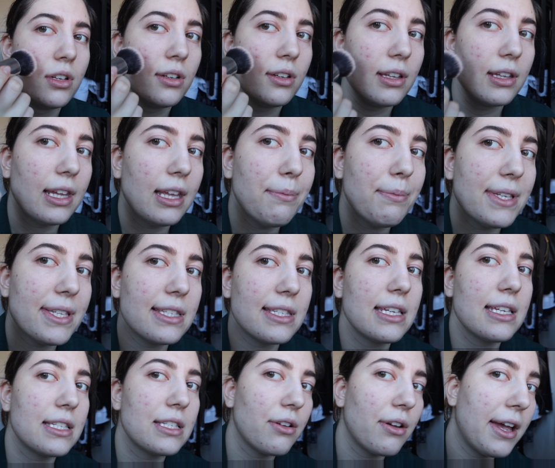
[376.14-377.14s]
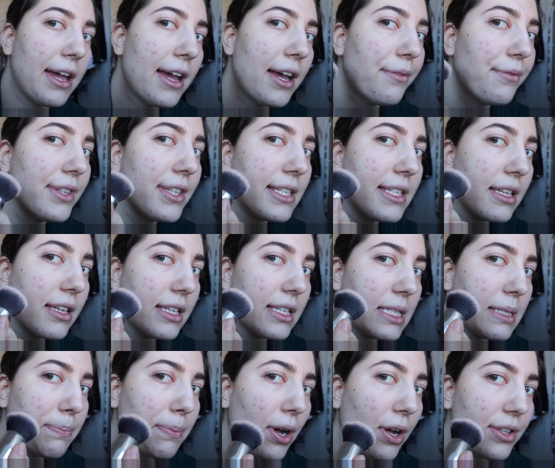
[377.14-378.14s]
Let me see, so I have these
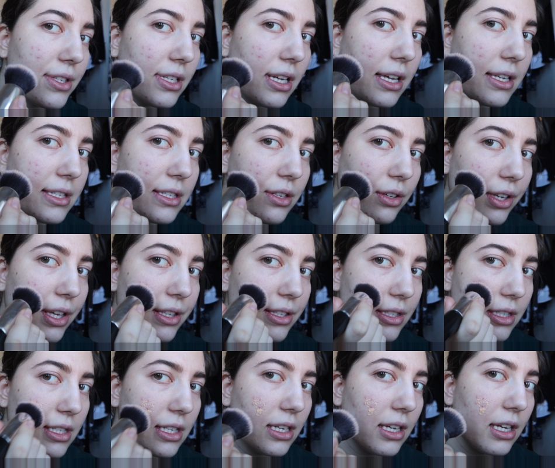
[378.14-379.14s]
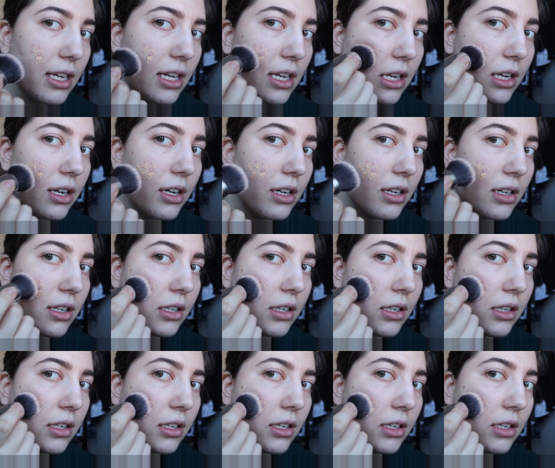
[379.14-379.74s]
spots as you can see here.